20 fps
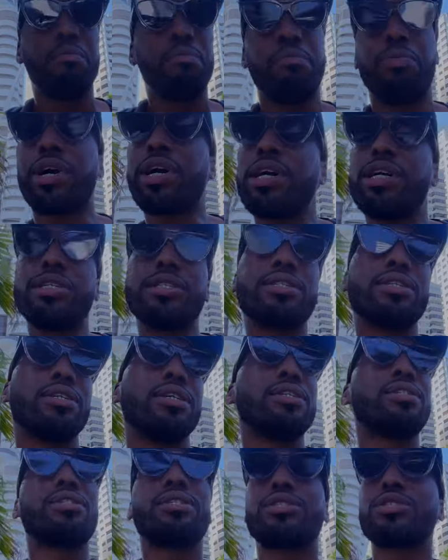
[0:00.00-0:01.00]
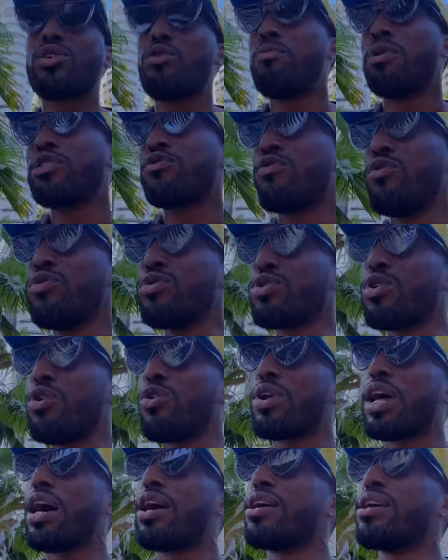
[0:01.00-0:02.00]
because it's just so much fool's gold
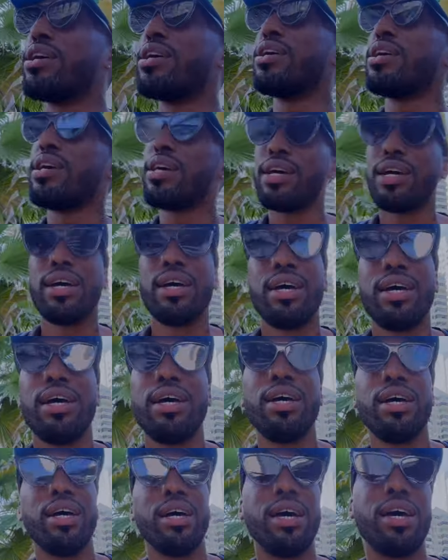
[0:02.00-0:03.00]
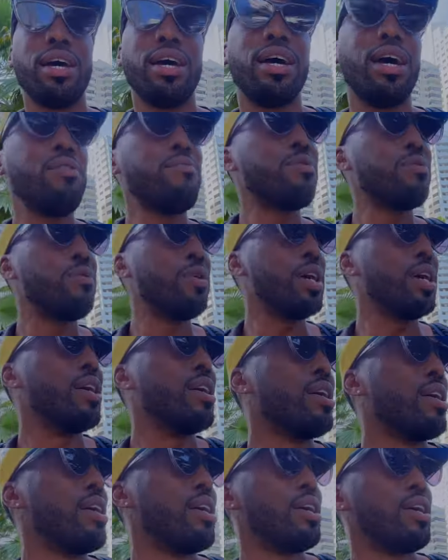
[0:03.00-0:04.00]
out here everywhere.